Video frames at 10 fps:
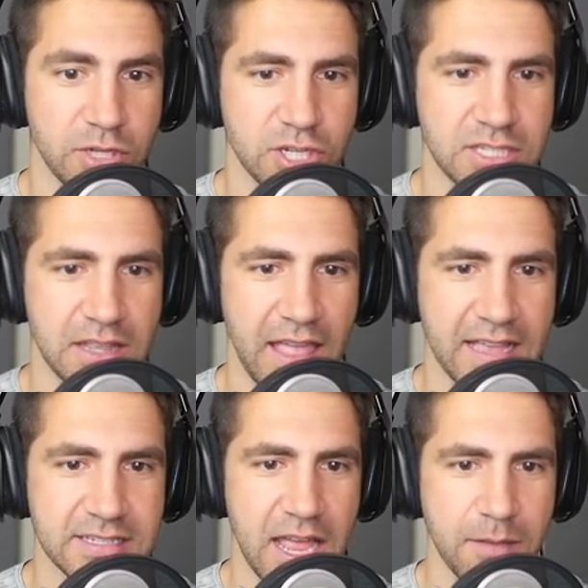just did
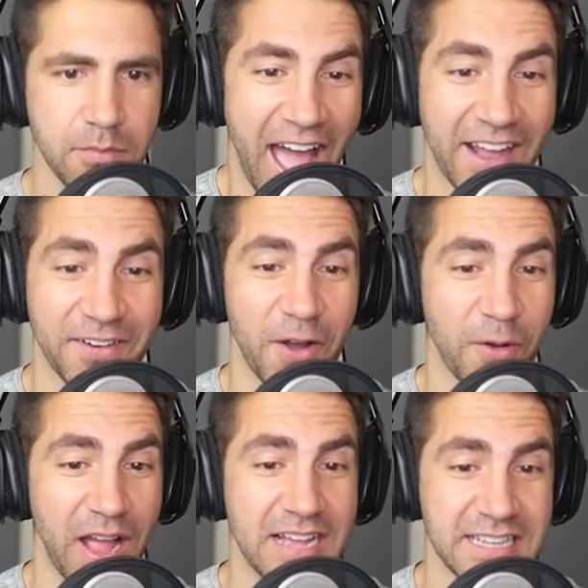last time. I don't know, guys.